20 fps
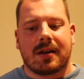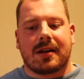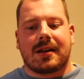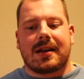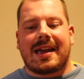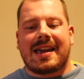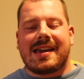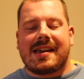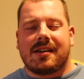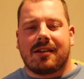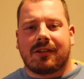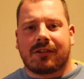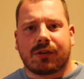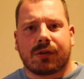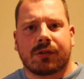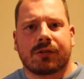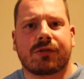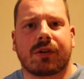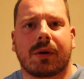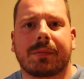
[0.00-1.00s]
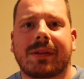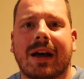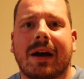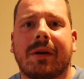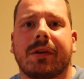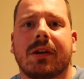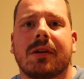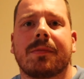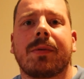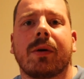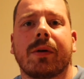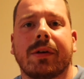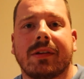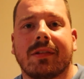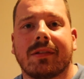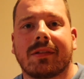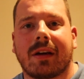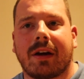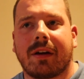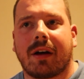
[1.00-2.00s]
he sort of dropped down in the
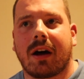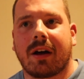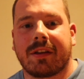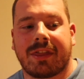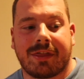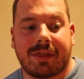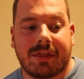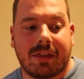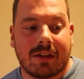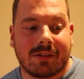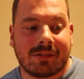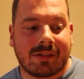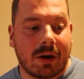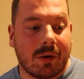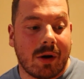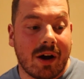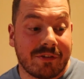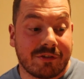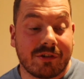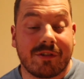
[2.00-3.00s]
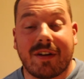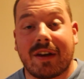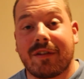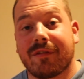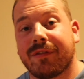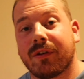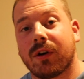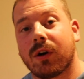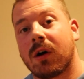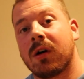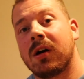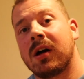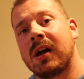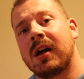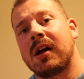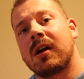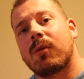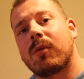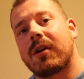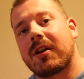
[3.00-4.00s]
points. So after event 4,
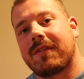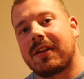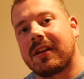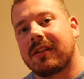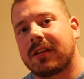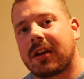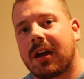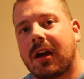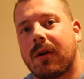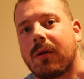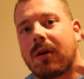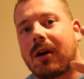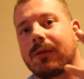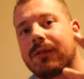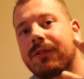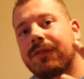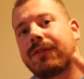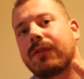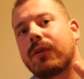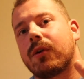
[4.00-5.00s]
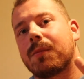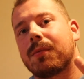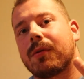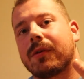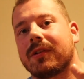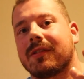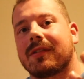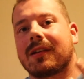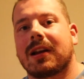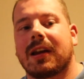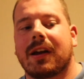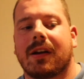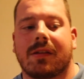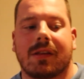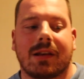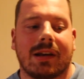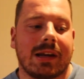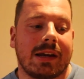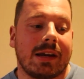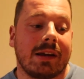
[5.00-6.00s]
one event to go, I was 4 points clear
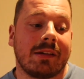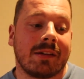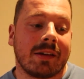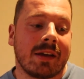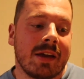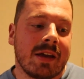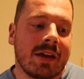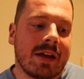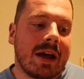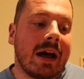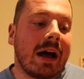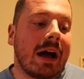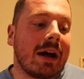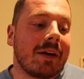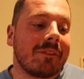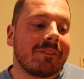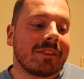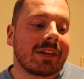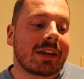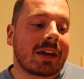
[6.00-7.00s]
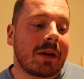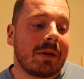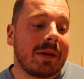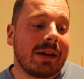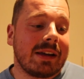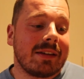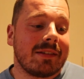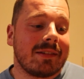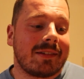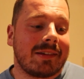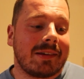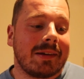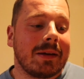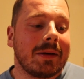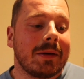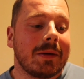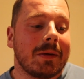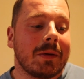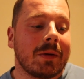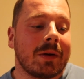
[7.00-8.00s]
in the lead. Going
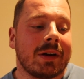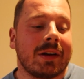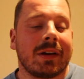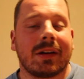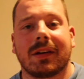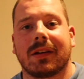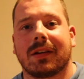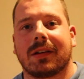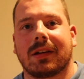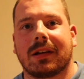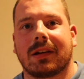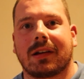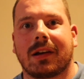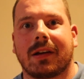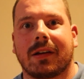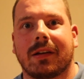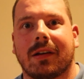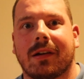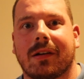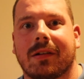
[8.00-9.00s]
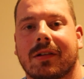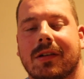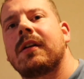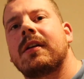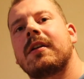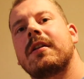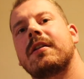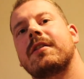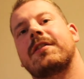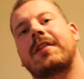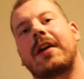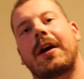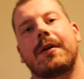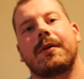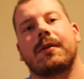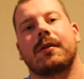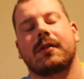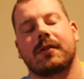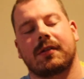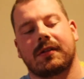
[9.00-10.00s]
into Incline Log.
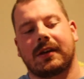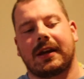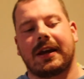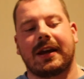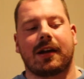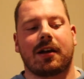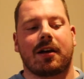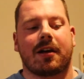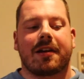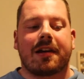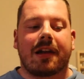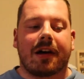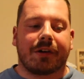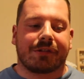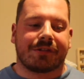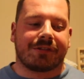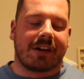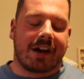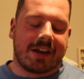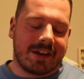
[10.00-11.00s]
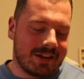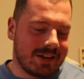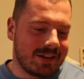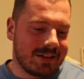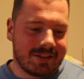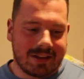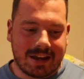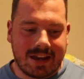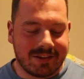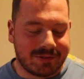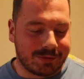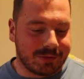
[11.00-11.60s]
So, Incline Log, right, is